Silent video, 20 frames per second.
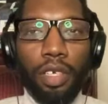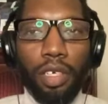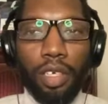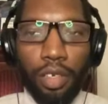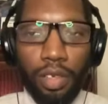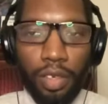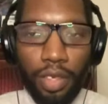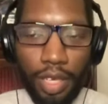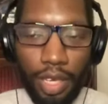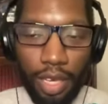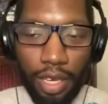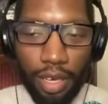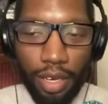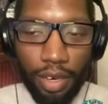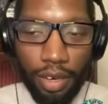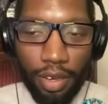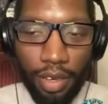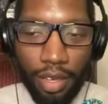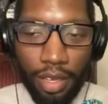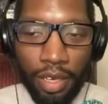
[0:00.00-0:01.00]
Go ahead
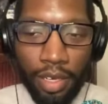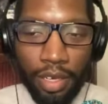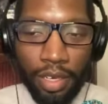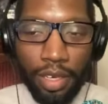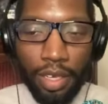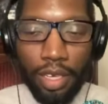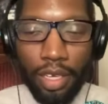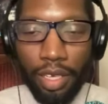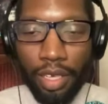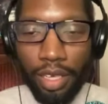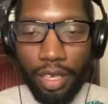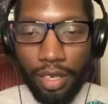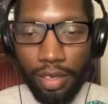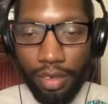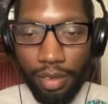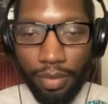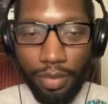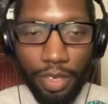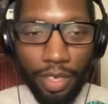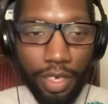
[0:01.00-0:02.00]
on and get
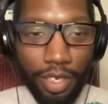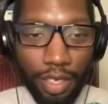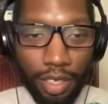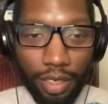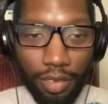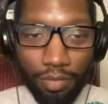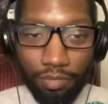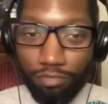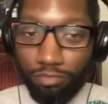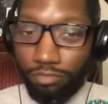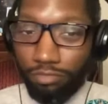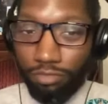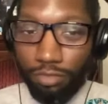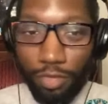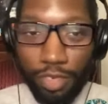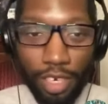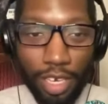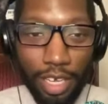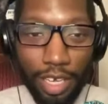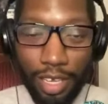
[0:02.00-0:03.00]
something to eat
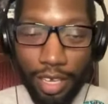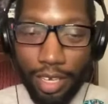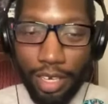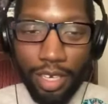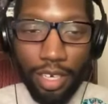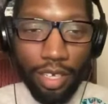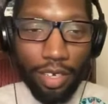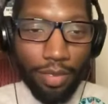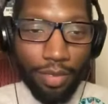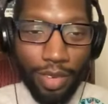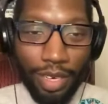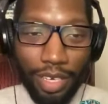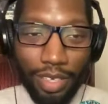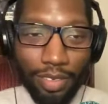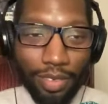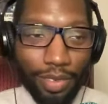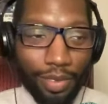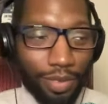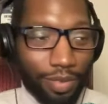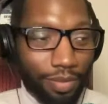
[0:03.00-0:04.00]
like I did while I
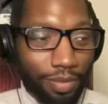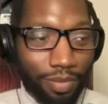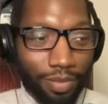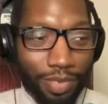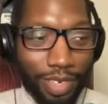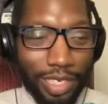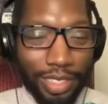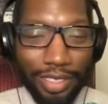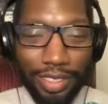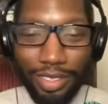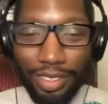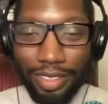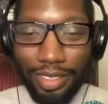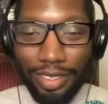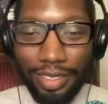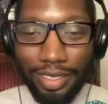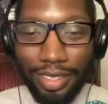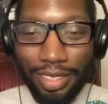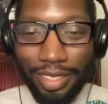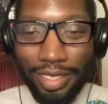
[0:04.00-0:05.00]
was watching this